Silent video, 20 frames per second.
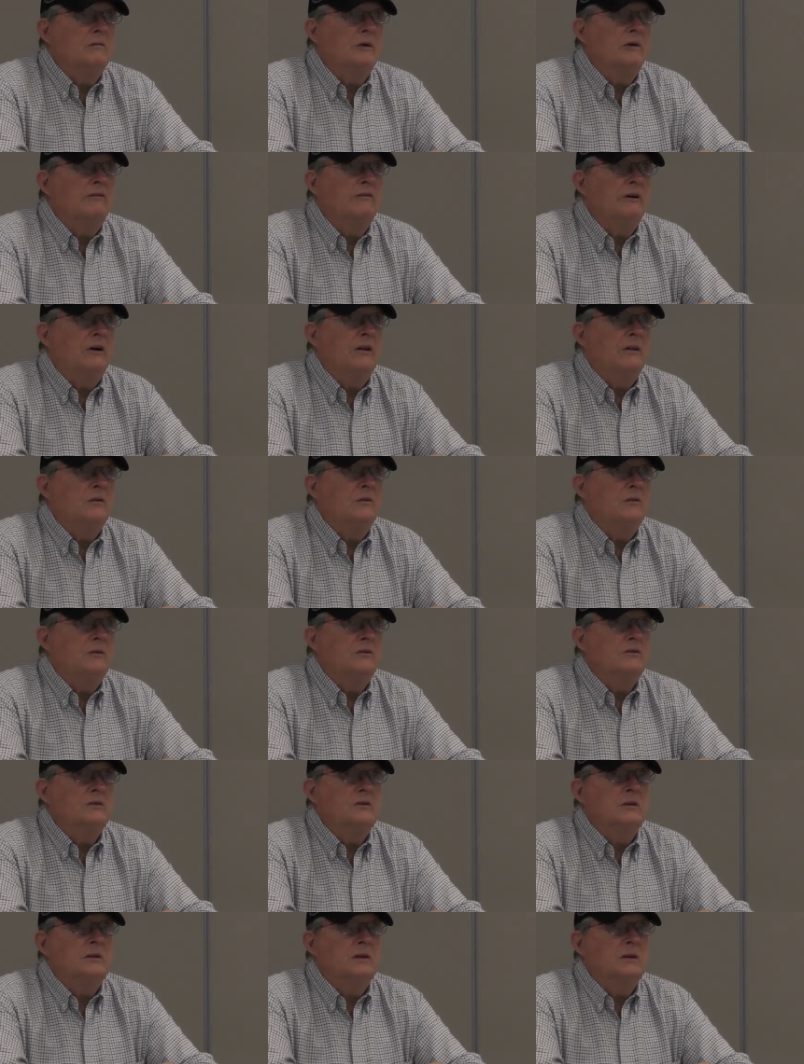My father
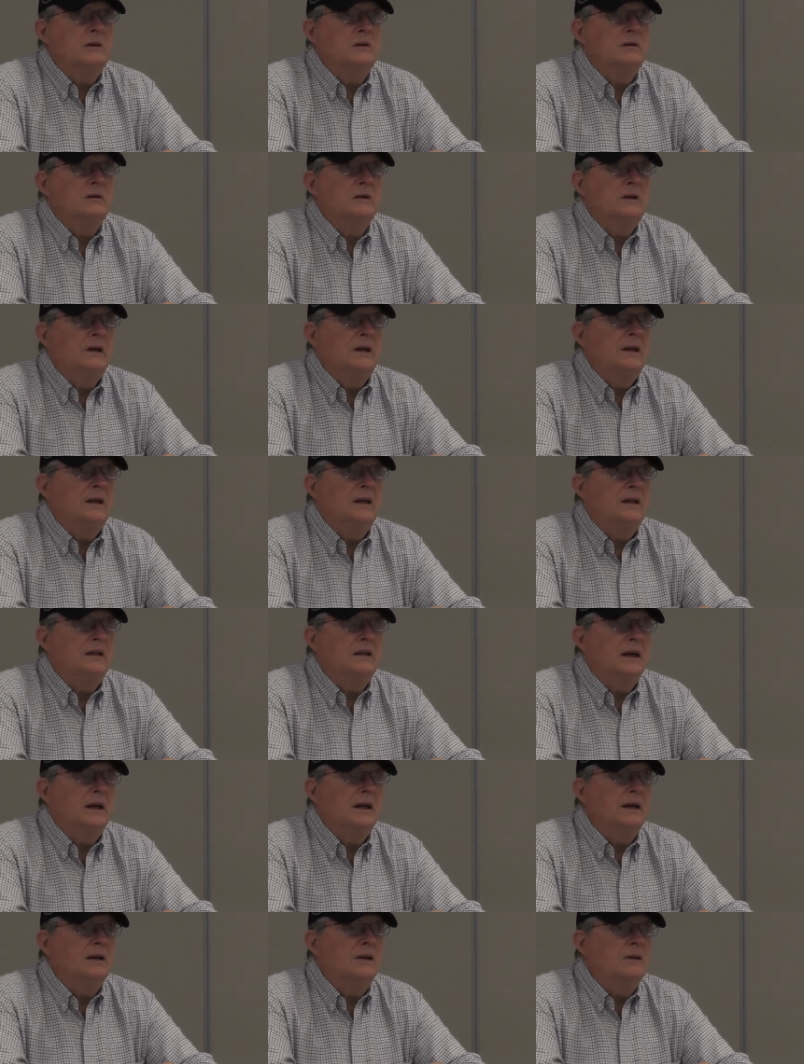was in an
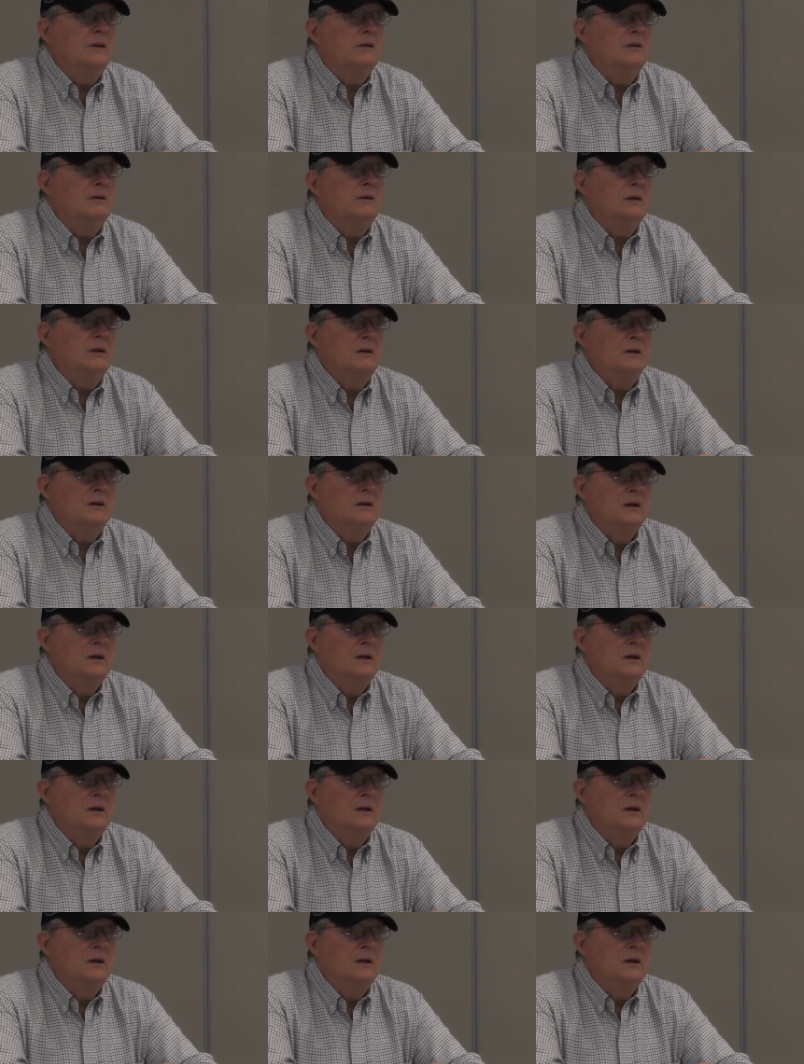anti-tank unit.